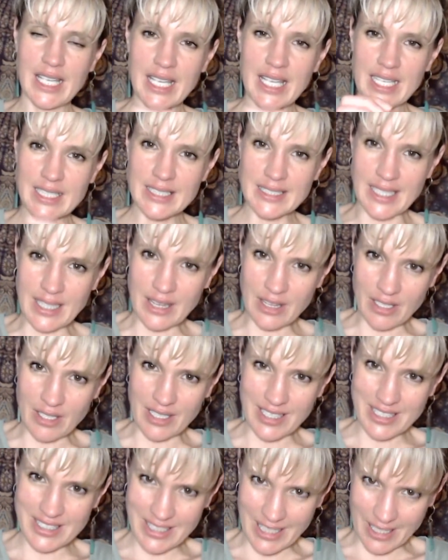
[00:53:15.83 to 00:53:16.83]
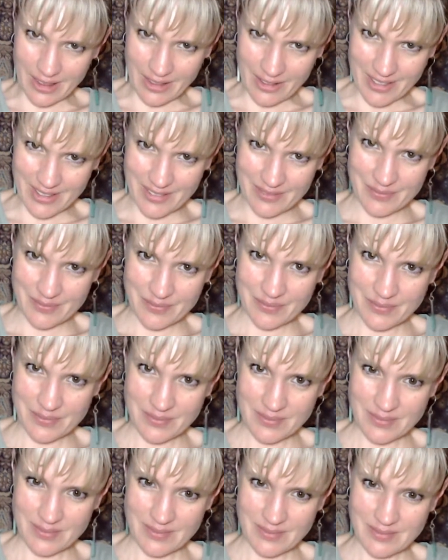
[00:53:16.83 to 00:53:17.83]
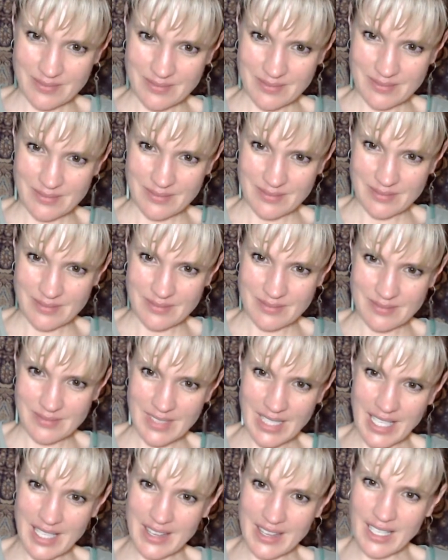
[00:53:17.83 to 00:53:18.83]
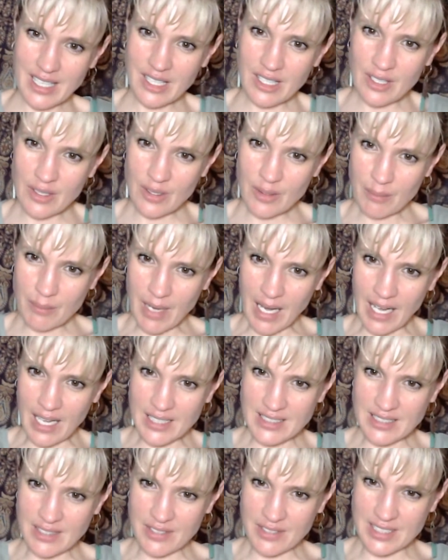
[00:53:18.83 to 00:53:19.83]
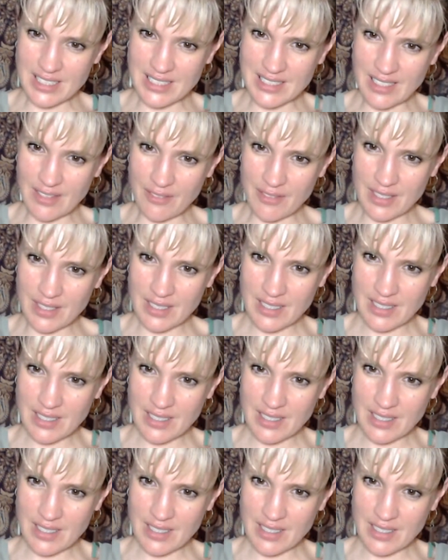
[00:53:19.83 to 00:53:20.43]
etc., etc. Yeah, thank you, Maha77.